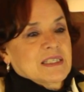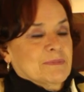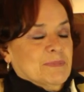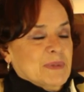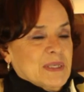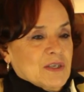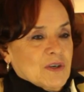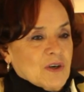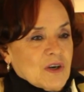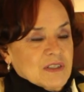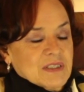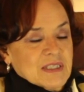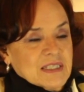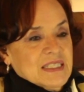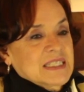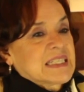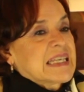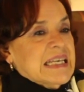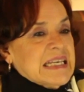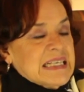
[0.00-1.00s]
because
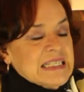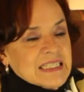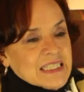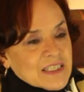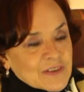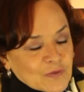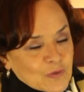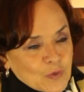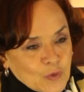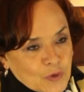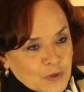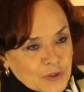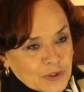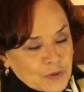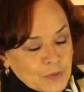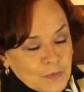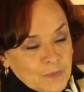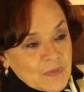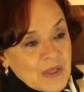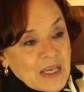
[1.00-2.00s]
it's easy for
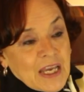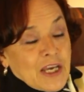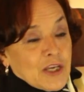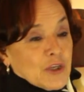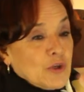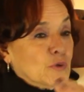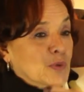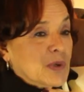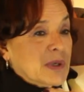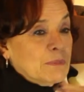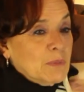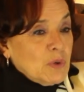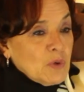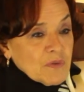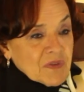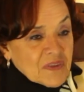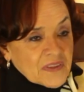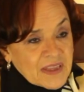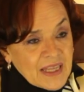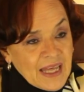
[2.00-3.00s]
you. You
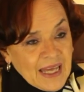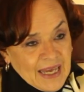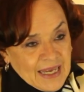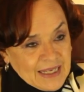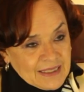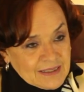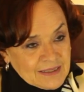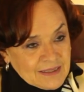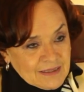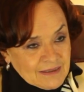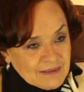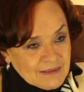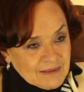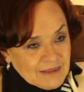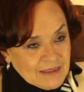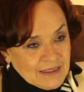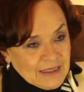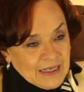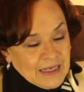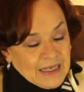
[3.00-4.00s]
remove that
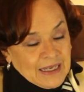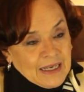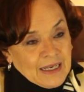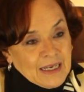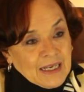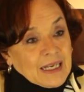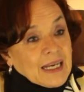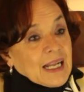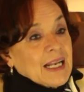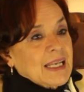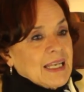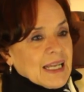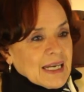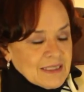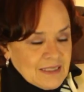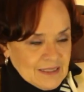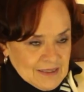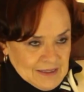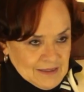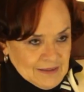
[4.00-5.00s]

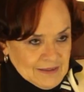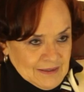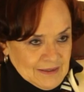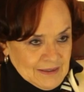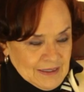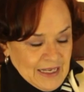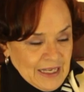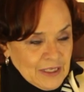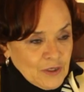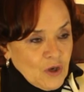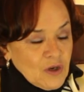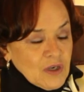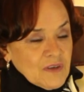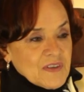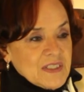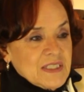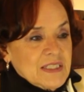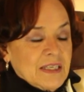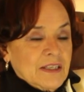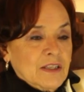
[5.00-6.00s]
clutter and all of
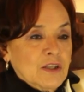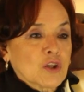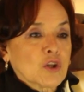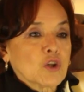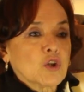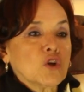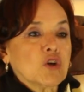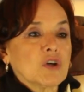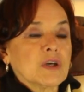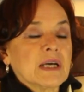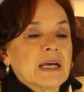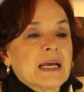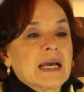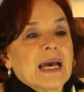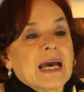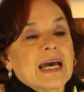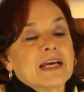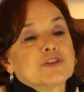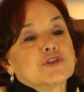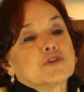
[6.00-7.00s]
a sudden look
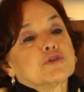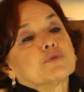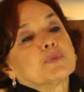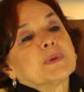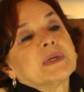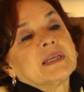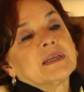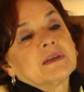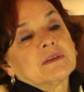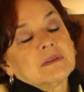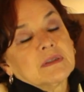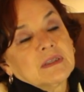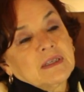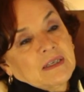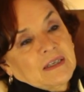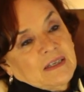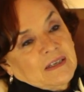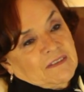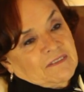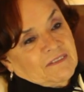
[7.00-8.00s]
at your real
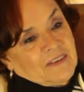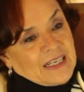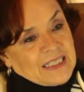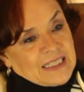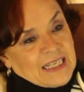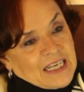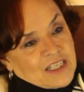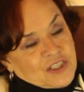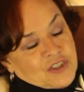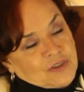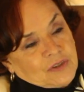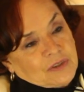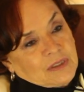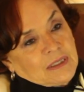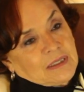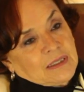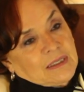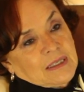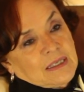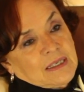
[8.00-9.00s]
financial
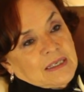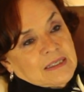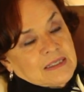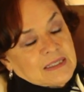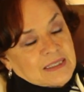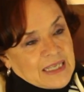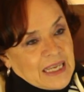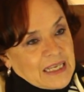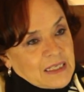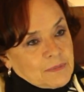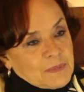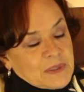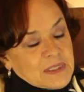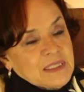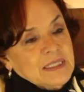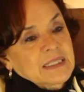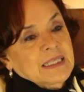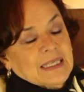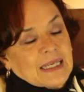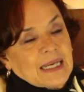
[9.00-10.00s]

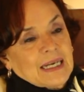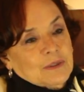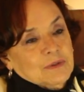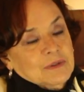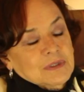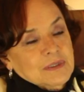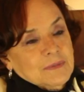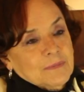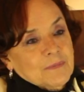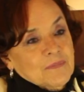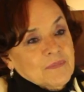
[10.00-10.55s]
statements and accounts.